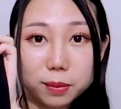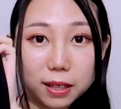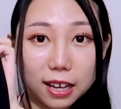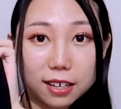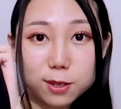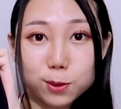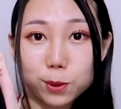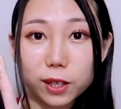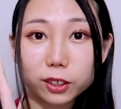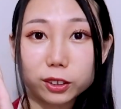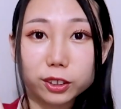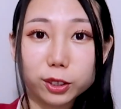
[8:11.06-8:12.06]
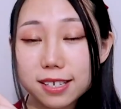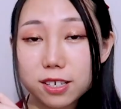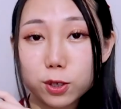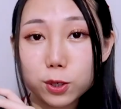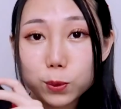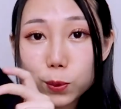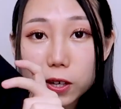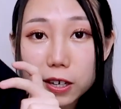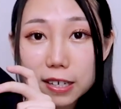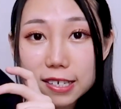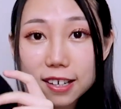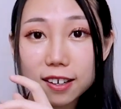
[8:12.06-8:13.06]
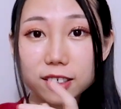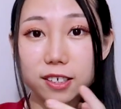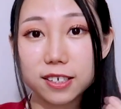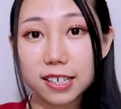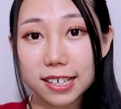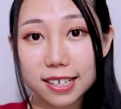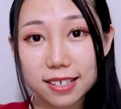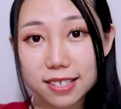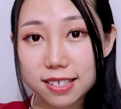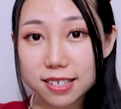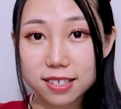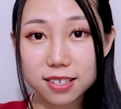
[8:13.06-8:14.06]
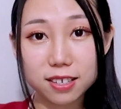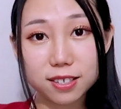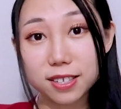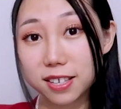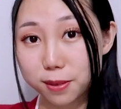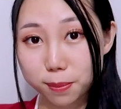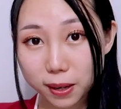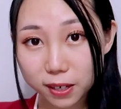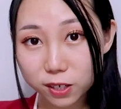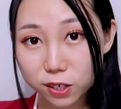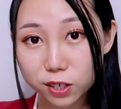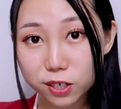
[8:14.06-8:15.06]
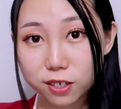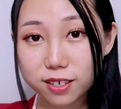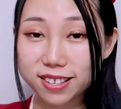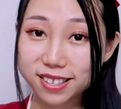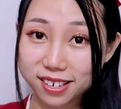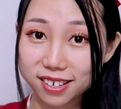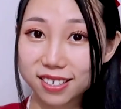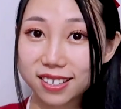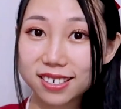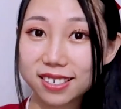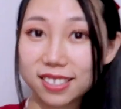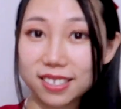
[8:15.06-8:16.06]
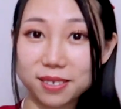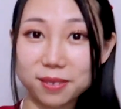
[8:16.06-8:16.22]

Black sweater, you could wear it underneath the suspender skirt.